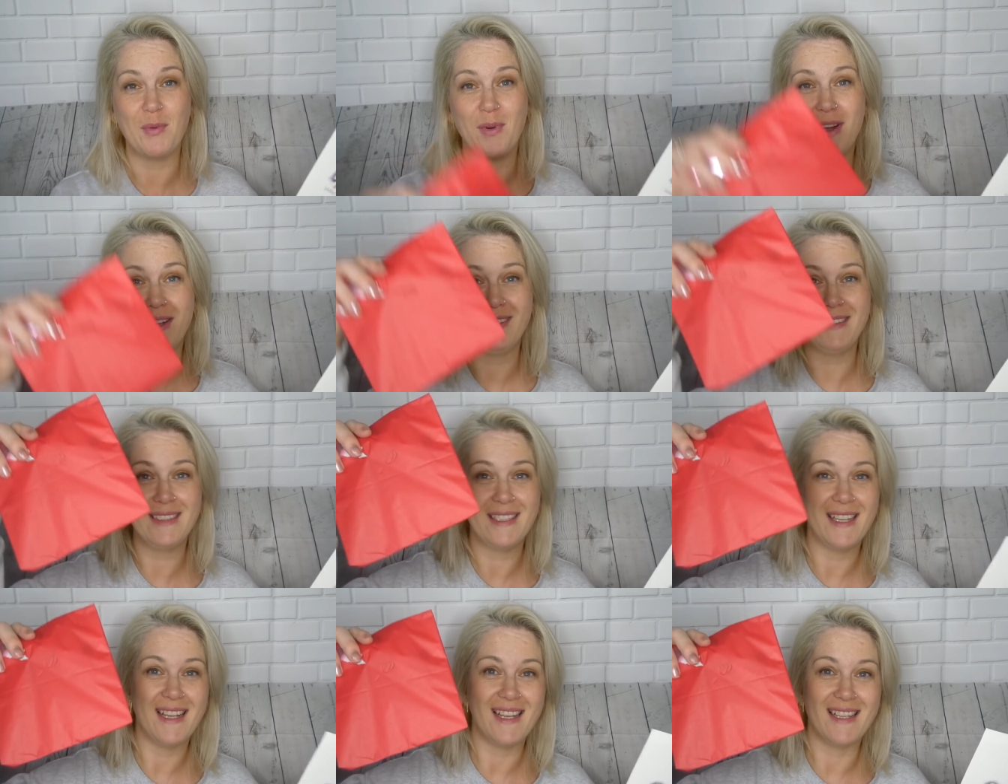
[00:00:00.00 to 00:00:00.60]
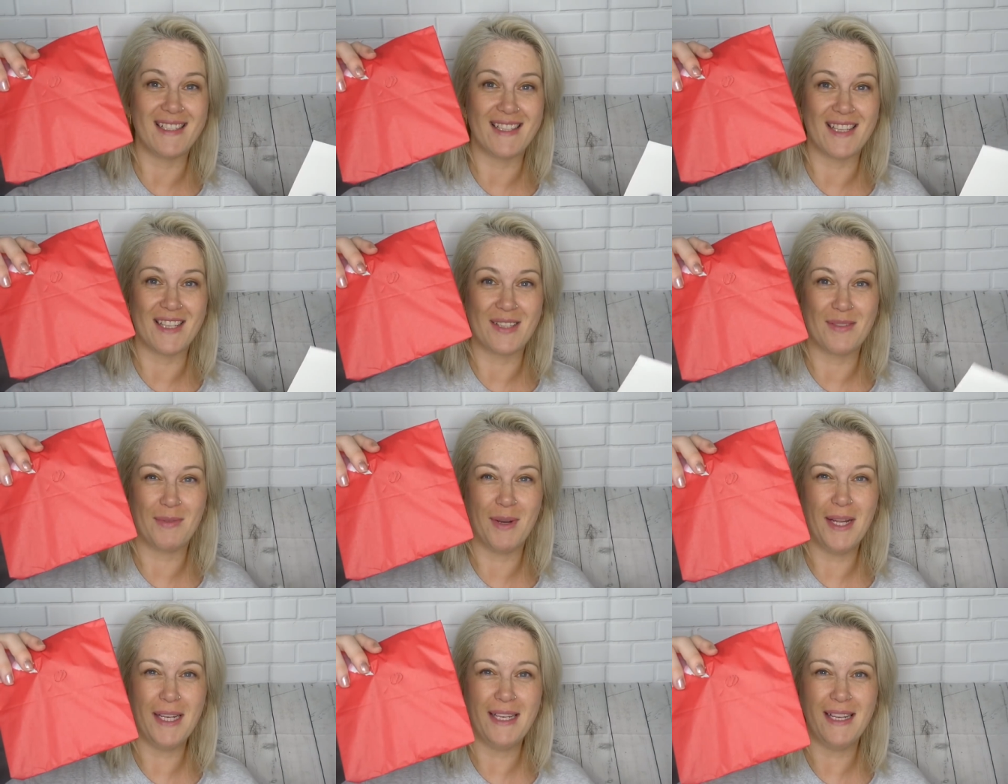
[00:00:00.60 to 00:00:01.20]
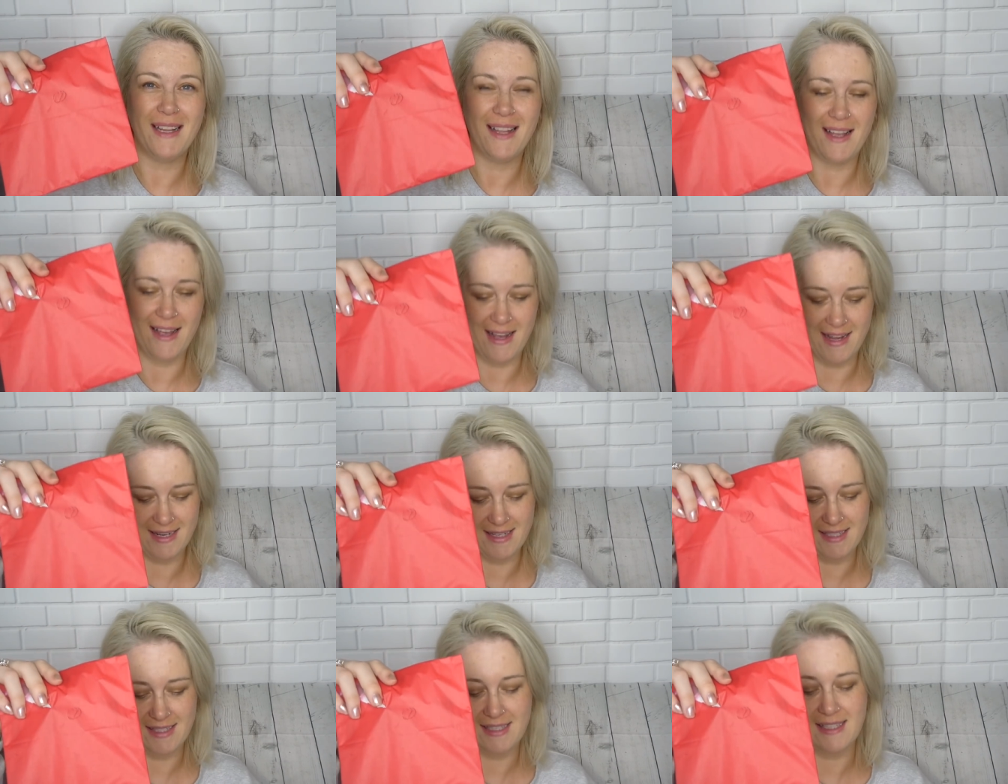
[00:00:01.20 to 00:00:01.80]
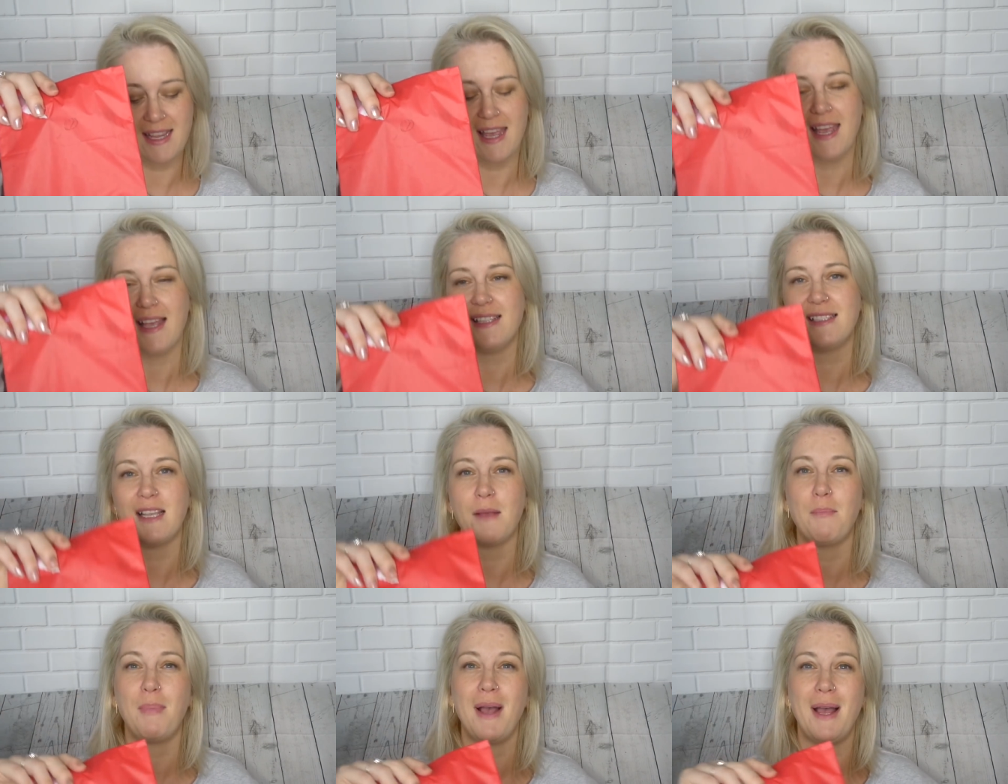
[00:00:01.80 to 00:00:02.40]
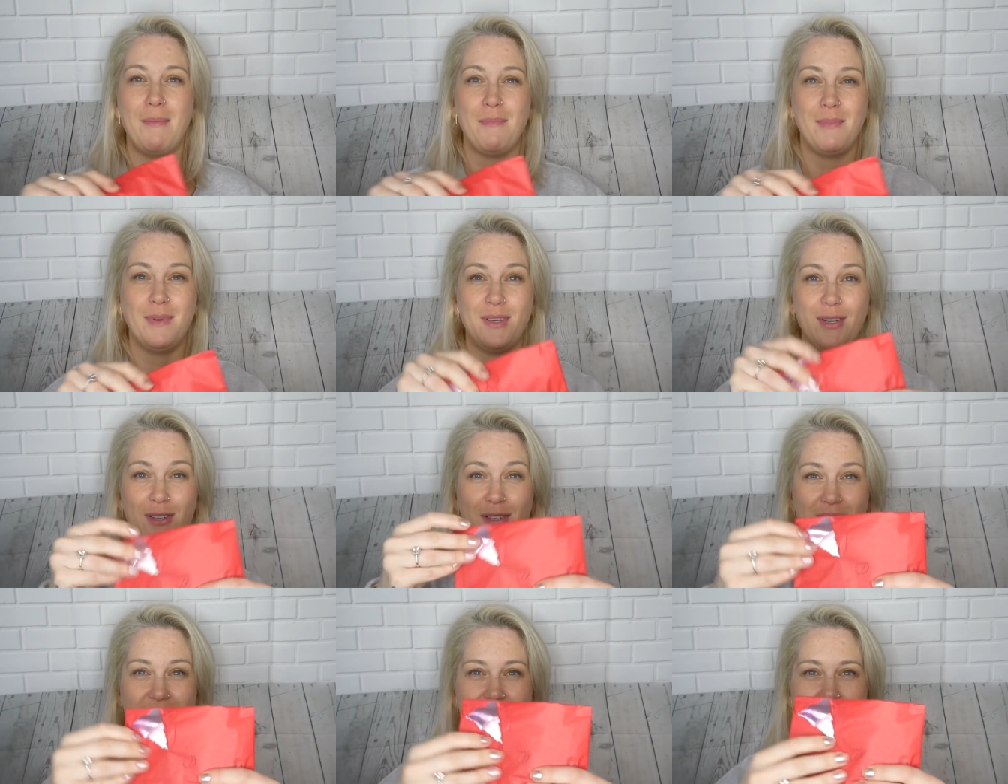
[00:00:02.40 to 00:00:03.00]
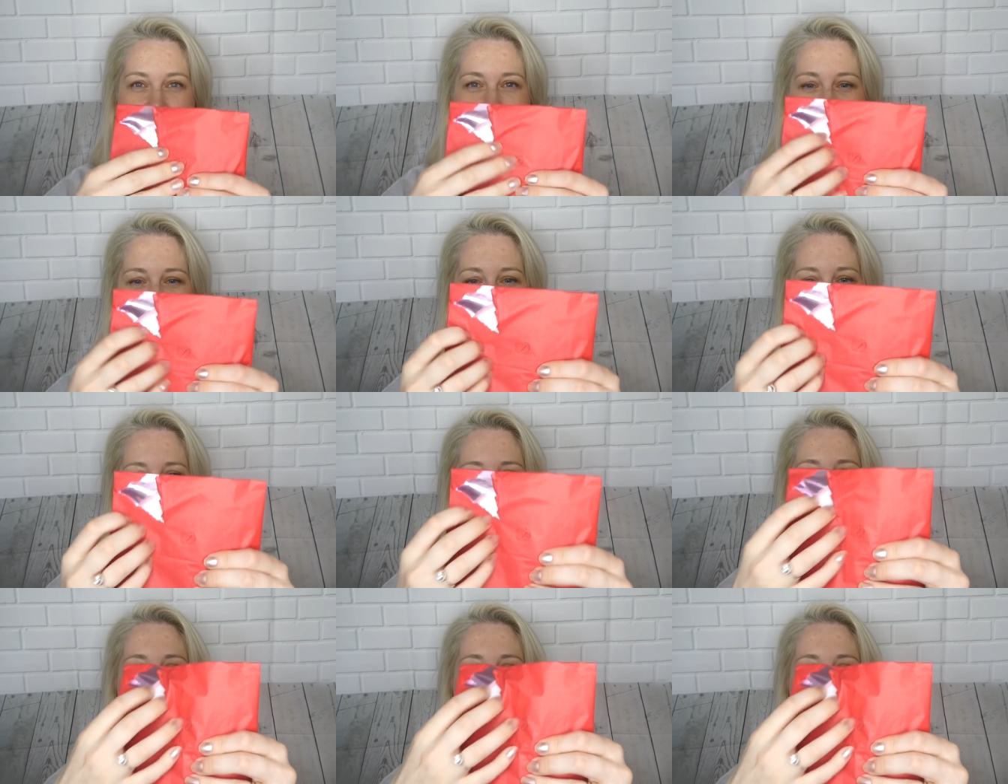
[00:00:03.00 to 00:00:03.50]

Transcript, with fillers: one is this one, and it says pamper yourself.